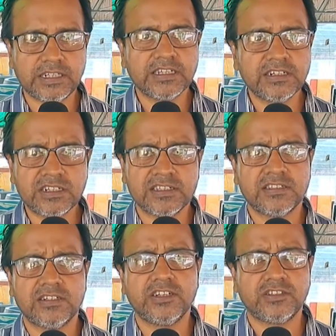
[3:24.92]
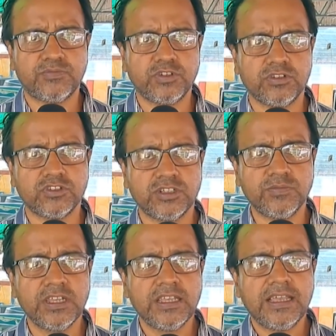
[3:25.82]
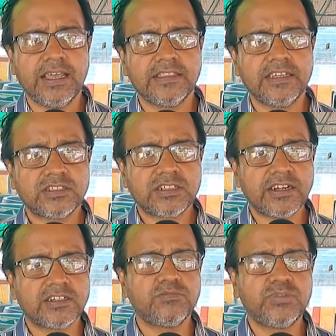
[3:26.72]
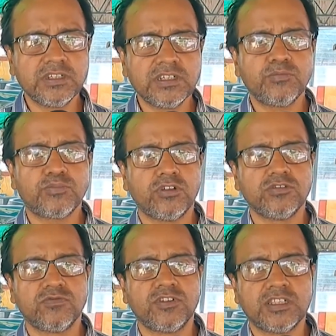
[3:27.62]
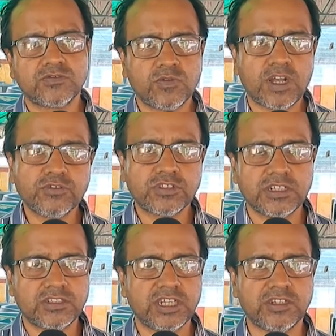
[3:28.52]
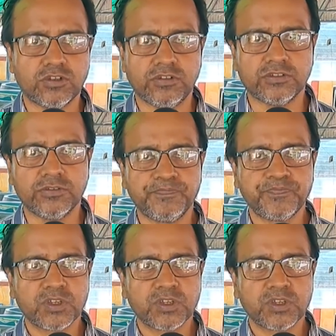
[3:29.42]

taken it as an entrepreneurship and they started bringing prawn juveniles from outside state also.